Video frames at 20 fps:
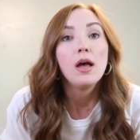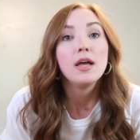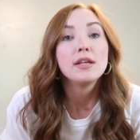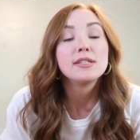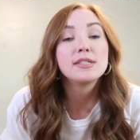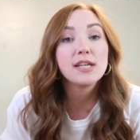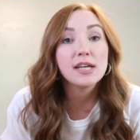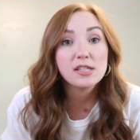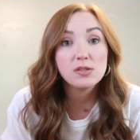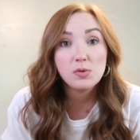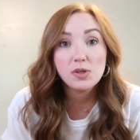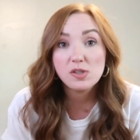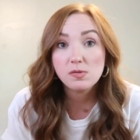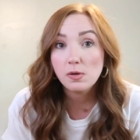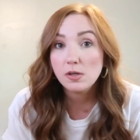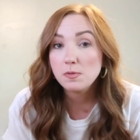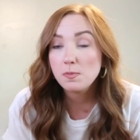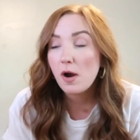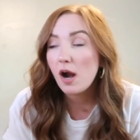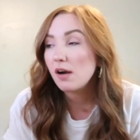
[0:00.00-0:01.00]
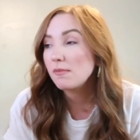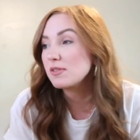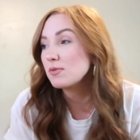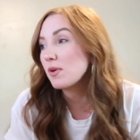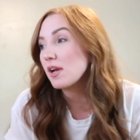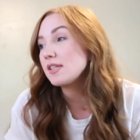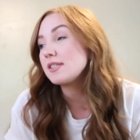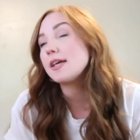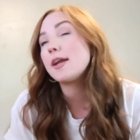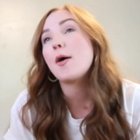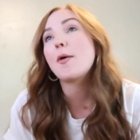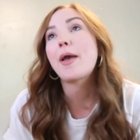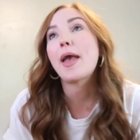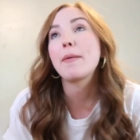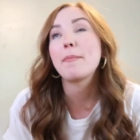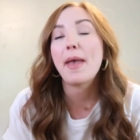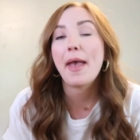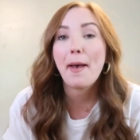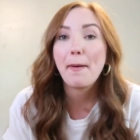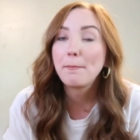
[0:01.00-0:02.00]
Six weeks postpartum is when I said,
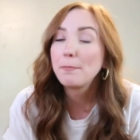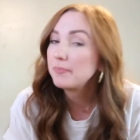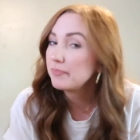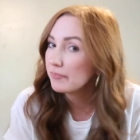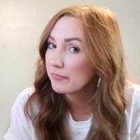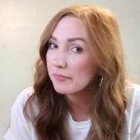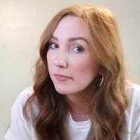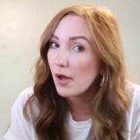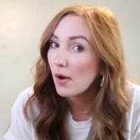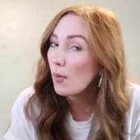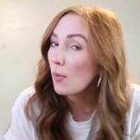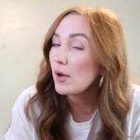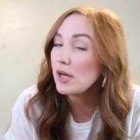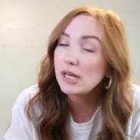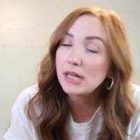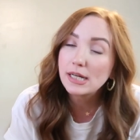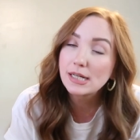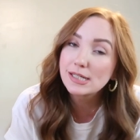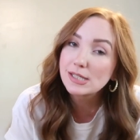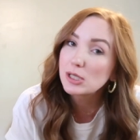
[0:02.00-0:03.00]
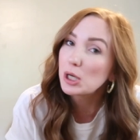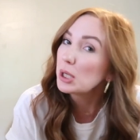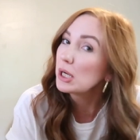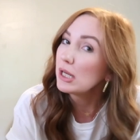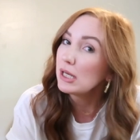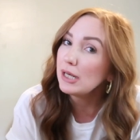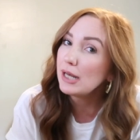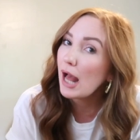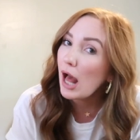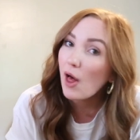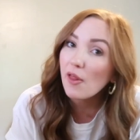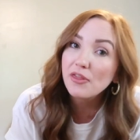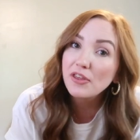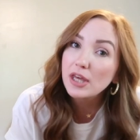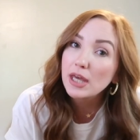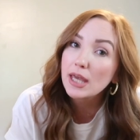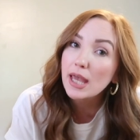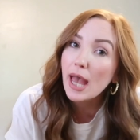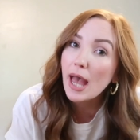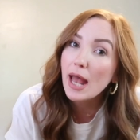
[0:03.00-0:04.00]
okay, ma'am, we need to start eating
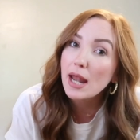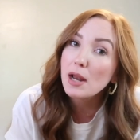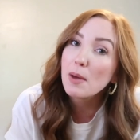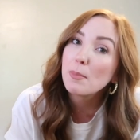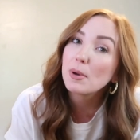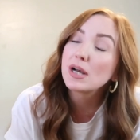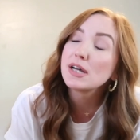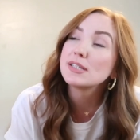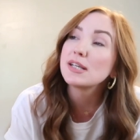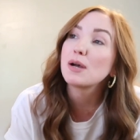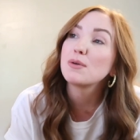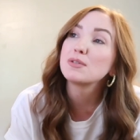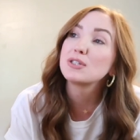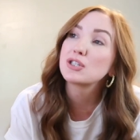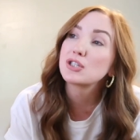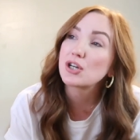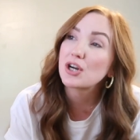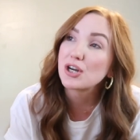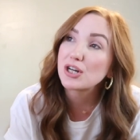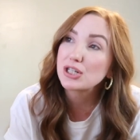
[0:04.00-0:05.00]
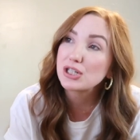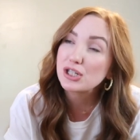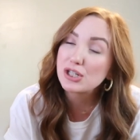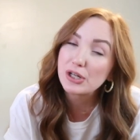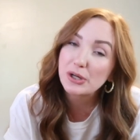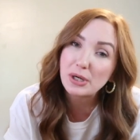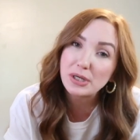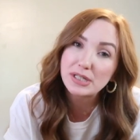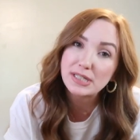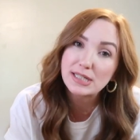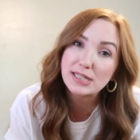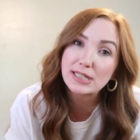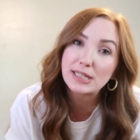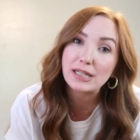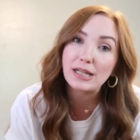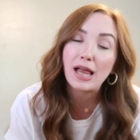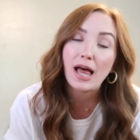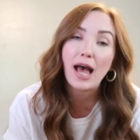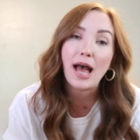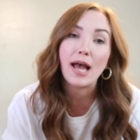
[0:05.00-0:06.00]
healthy again because I was starting to notice a
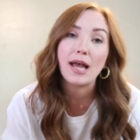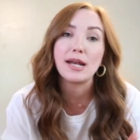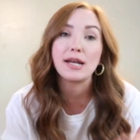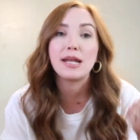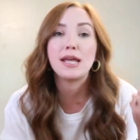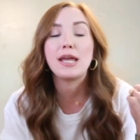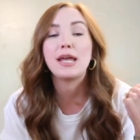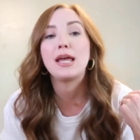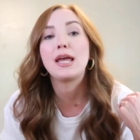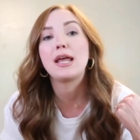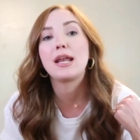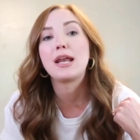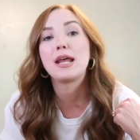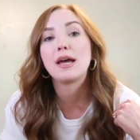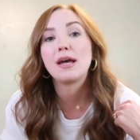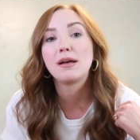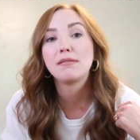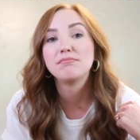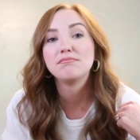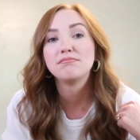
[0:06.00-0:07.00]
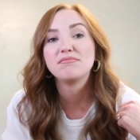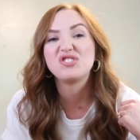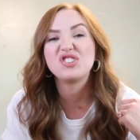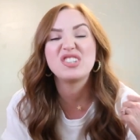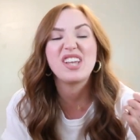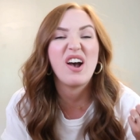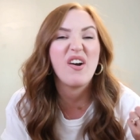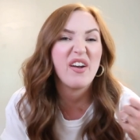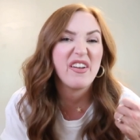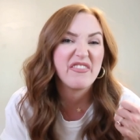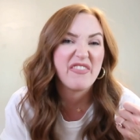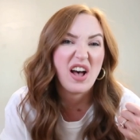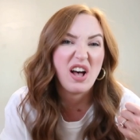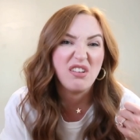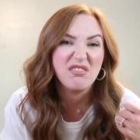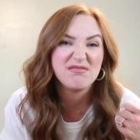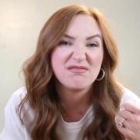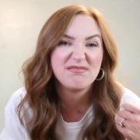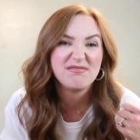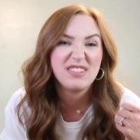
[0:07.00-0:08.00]
decline in just how I
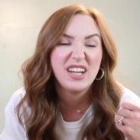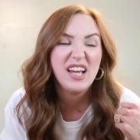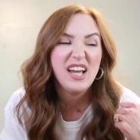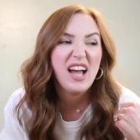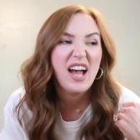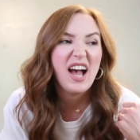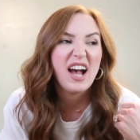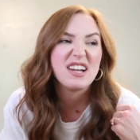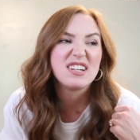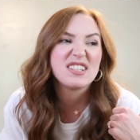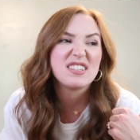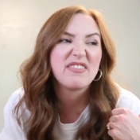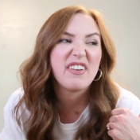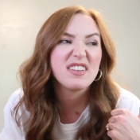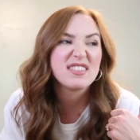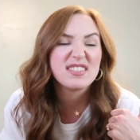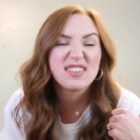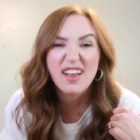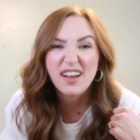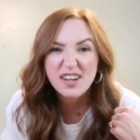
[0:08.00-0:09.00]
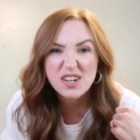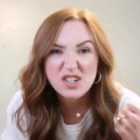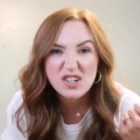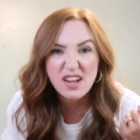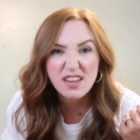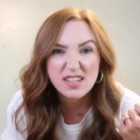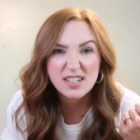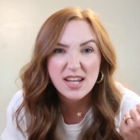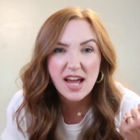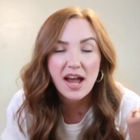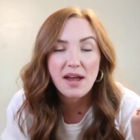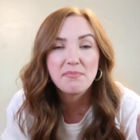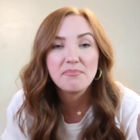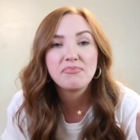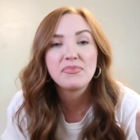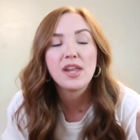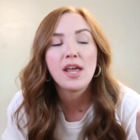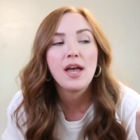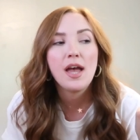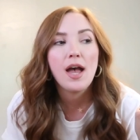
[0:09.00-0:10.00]
felt. I just felt sluggish all the
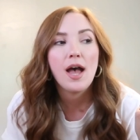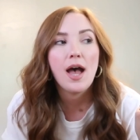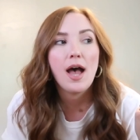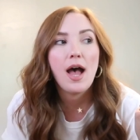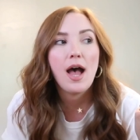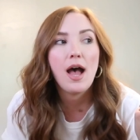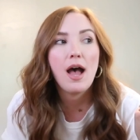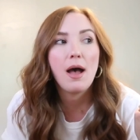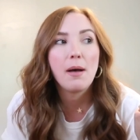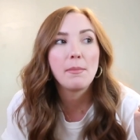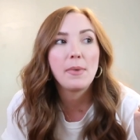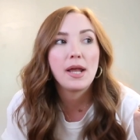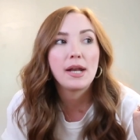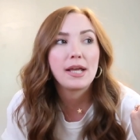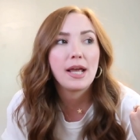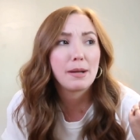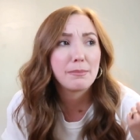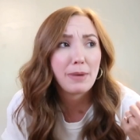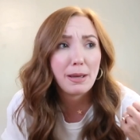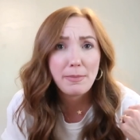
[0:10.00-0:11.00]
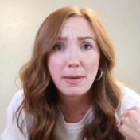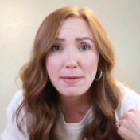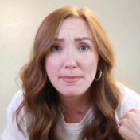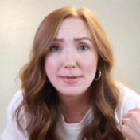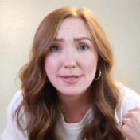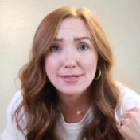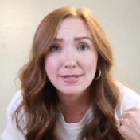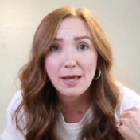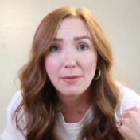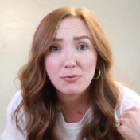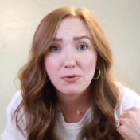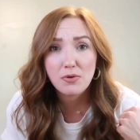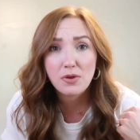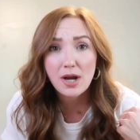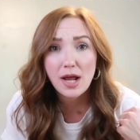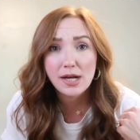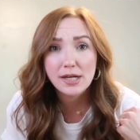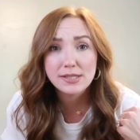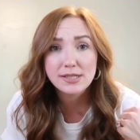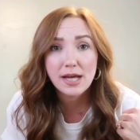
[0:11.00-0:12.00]
time. Um, and again, my baby slept through the
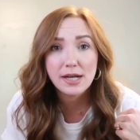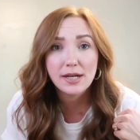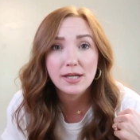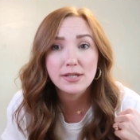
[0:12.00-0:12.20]
night at 10